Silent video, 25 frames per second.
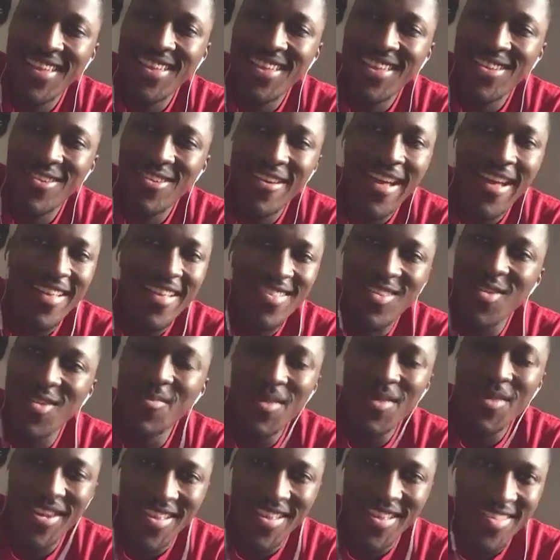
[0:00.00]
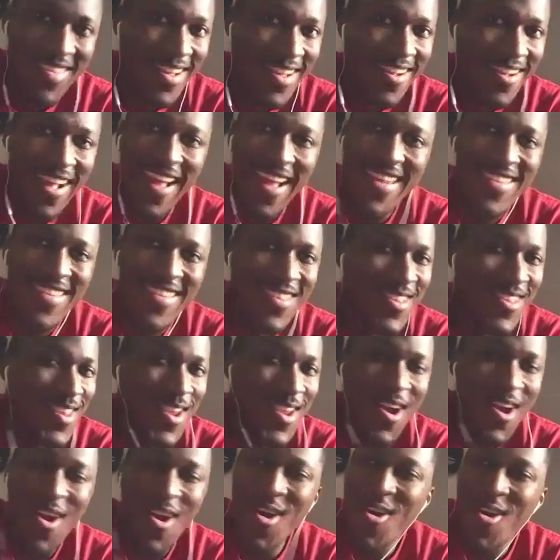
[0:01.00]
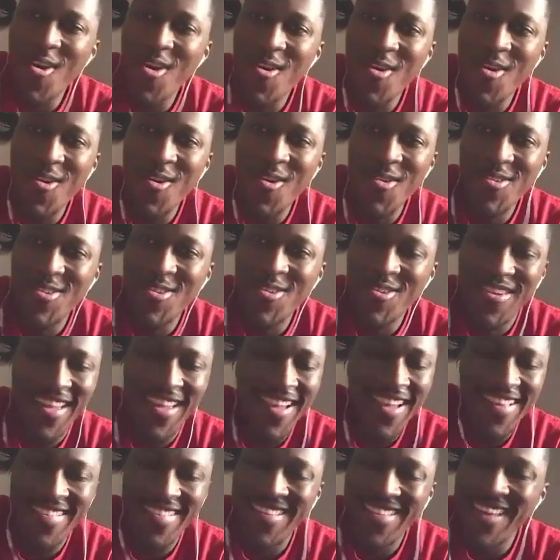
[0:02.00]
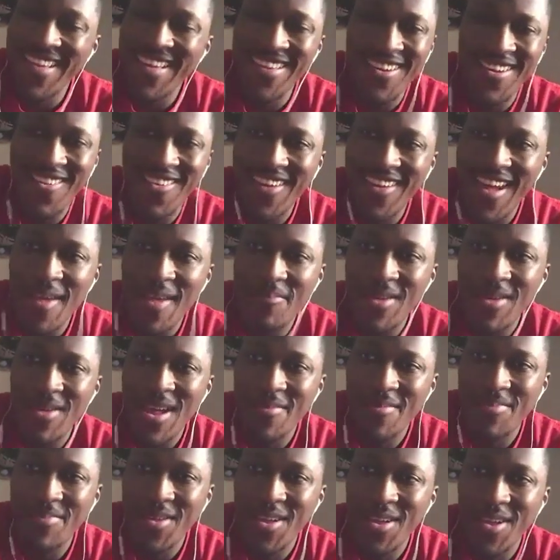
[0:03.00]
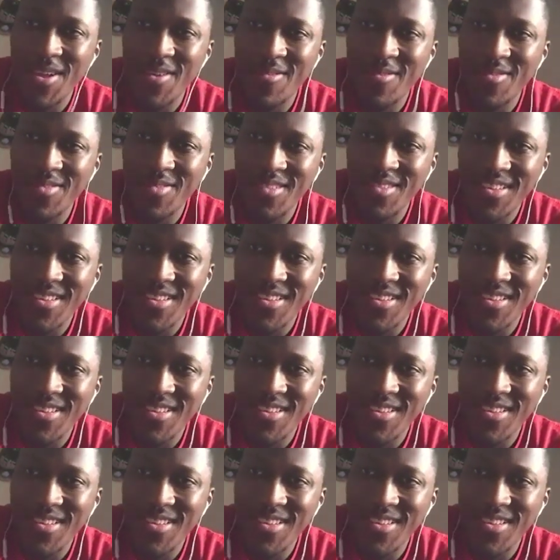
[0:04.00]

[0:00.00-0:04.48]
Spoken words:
you got too many, Sarah. I know you can't say you don't got pet peeves.